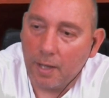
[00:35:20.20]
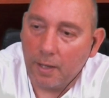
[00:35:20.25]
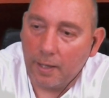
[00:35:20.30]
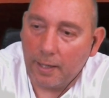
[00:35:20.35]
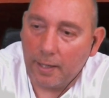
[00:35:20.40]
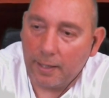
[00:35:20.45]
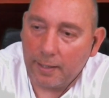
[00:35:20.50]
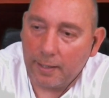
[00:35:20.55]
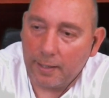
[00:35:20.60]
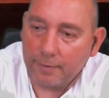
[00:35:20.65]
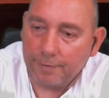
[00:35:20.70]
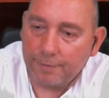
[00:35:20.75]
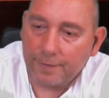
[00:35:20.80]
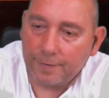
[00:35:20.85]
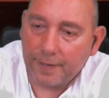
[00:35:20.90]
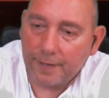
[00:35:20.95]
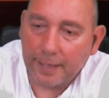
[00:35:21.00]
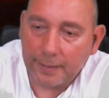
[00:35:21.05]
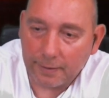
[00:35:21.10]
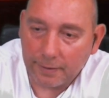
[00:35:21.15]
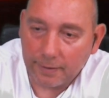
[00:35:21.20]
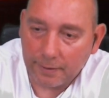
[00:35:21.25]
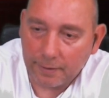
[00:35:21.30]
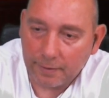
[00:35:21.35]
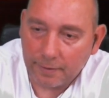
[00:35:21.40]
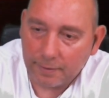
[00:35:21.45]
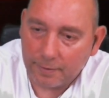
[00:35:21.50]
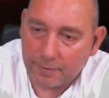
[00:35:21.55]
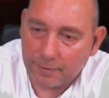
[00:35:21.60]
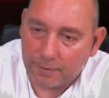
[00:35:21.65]
And finally,
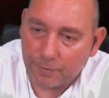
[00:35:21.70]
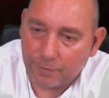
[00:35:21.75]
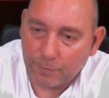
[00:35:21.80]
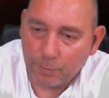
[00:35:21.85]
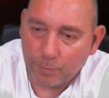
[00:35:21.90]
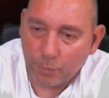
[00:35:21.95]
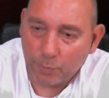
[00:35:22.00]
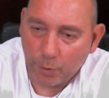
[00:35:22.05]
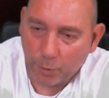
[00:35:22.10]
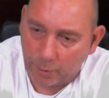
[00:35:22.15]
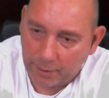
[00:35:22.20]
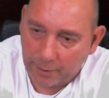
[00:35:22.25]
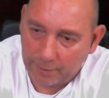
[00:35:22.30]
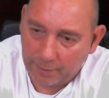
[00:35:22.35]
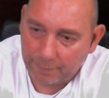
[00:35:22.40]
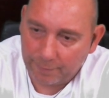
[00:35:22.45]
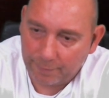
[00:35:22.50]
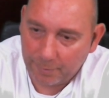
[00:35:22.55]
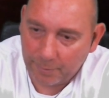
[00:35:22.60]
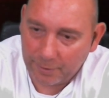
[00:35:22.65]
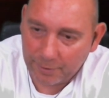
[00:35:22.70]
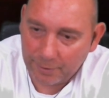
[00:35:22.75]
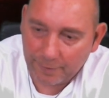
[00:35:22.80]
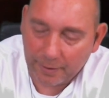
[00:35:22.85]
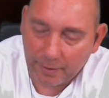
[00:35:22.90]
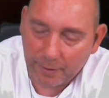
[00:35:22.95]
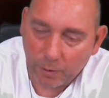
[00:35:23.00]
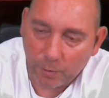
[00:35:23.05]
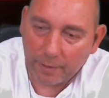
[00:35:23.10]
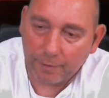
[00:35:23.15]
this is from Ruhif, which I
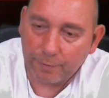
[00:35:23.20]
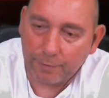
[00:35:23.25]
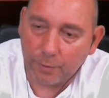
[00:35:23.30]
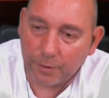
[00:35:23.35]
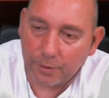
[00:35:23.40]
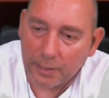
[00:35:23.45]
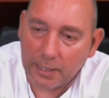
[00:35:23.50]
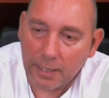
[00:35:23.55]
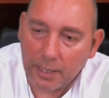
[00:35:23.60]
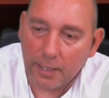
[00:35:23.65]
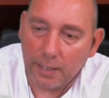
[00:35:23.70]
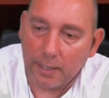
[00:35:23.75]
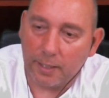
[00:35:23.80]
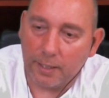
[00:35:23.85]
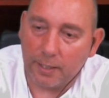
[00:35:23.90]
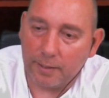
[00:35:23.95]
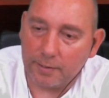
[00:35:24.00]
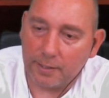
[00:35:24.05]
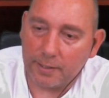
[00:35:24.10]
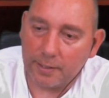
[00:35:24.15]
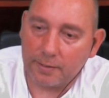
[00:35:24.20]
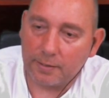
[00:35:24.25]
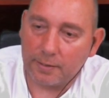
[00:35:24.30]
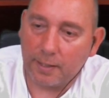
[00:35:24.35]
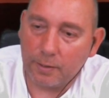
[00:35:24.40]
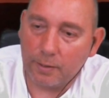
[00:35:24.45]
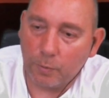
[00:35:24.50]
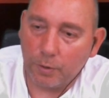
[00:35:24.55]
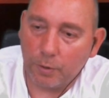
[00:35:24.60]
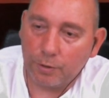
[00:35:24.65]
found quite funny. He says, can
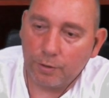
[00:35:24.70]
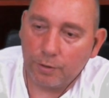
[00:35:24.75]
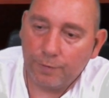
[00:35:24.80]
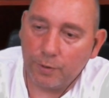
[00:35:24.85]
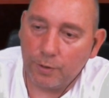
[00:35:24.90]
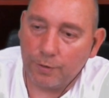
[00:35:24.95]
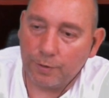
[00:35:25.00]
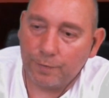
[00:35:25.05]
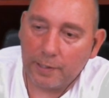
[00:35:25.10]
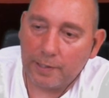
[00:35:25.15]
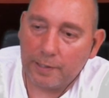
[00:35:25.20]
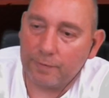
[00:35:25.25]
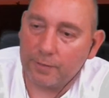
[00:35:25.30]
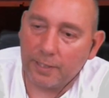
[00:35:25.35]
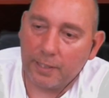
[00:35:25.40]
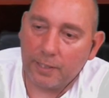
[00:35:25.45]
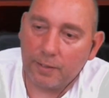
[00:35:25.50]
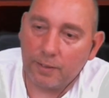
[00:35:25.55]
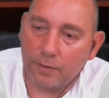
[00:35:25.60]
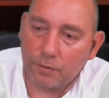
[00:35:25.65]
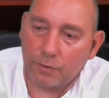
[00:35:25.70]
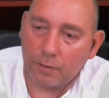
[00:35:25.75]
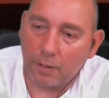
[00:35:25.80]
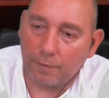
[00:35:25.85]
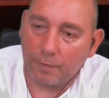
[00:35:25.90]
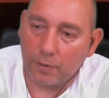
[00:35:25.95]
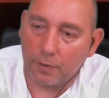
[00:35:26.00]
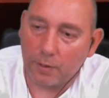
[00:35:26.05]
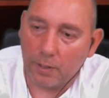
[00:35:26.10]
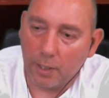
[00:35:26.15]
you watch the first 5 seconds of
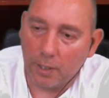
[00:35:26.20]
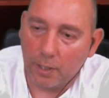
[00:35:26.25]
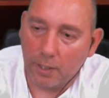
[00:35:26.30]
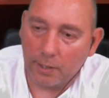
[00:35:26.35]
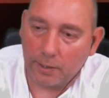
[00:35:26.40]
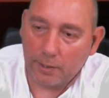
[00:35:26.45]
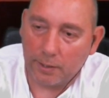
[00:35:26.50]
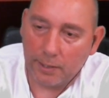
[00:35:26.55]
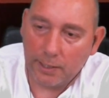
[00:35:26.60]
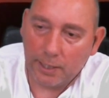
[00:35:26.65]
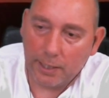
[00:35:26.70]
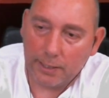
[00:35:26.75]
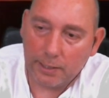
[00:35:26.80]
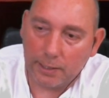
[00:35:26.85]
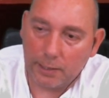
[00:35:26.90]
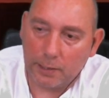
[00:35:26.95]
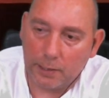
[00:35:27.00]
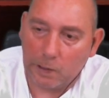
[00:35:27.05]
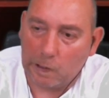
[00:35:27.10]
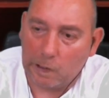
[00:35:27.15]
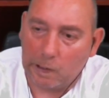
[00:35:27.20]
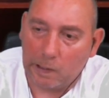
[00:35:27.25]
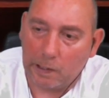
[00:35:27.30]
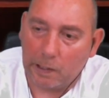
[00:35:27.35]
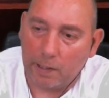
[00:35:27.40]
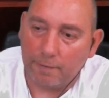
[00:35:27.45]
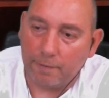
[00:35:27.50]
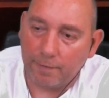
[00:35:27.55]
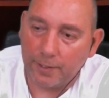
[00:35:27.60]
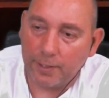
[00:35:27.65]
a Nyatanyik
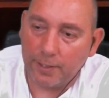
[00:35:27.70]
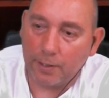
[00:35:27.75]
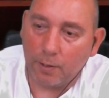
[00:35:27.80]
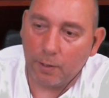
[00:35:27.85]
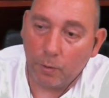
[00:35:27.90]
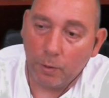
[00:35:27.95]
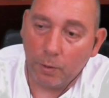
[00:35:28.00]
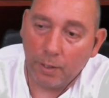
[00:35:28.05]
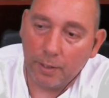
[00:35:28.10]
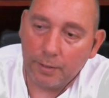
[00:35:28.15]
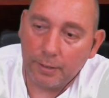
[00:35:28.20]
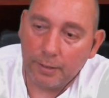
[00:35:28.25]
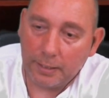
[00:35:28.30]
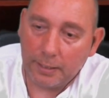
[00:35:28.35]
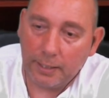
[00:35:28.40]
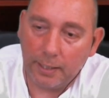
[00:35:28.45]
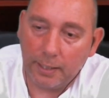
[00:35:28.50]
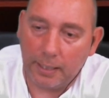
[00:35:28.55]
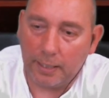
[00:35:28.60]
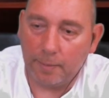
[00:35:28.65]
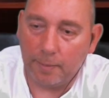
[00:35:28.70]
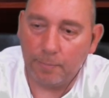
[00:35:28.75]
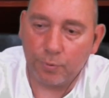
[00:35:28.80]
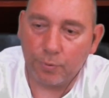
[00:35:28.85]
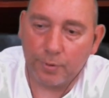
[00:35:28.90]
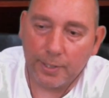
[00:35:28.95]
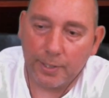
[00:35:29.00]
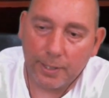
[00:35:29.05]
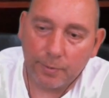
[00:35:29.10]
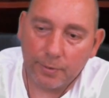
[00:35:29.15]
video to hear him
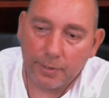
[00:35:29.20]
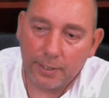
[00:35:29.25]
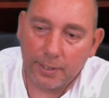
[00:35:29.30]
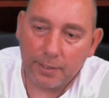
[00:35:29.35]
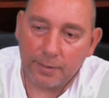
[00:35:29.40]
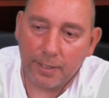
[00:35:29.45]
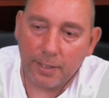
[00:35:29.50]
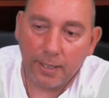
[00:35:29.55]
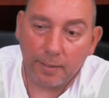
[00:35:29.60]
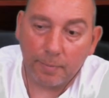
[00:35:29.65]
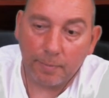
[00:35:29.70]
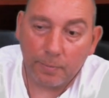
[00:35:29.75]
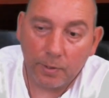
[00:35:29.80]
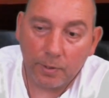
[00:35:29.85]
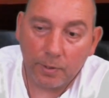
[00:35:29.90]
pronounce his name?